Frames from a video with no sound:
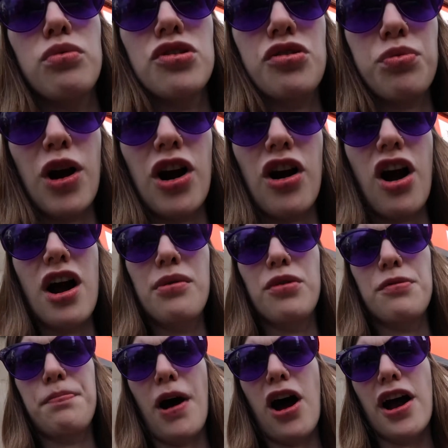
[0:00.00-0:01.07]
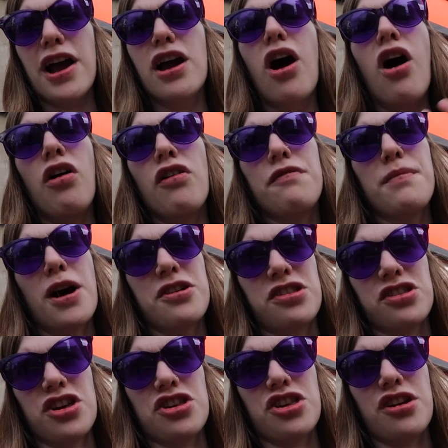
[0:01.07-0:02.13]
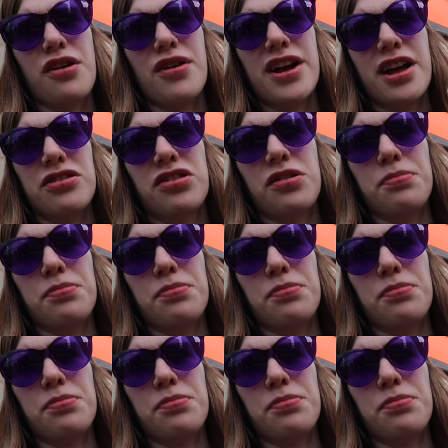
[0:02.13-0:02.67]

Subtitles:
was where I would buy all of my stationery and